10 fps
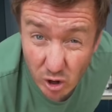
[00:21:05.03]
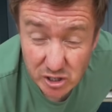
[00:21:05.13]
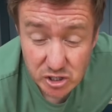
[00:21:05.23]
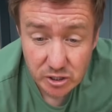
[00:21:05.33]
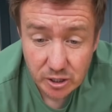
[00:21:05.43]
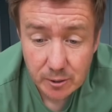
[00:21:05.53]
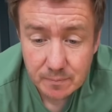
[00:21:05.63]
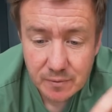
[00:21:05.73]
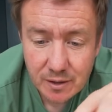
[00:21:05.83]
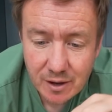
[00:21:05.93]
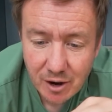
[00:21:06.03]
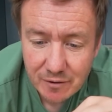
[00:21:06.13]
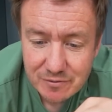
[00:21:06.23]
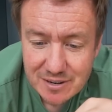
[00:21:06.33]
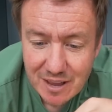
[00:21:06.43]
like sugar.
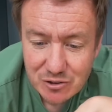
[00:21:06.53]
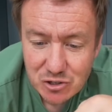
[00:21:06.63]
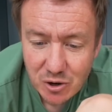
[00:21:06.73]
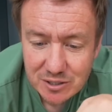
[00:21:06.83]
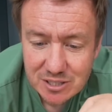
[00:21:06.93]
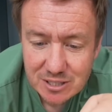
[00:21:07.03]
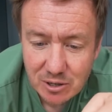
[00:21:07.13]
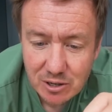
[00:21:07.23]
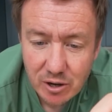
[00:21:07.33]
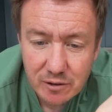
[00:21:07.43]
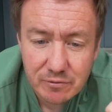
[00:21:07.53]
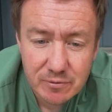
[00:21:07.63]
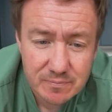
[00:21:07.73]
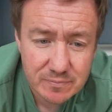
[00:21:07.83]
I've never tried this in my life.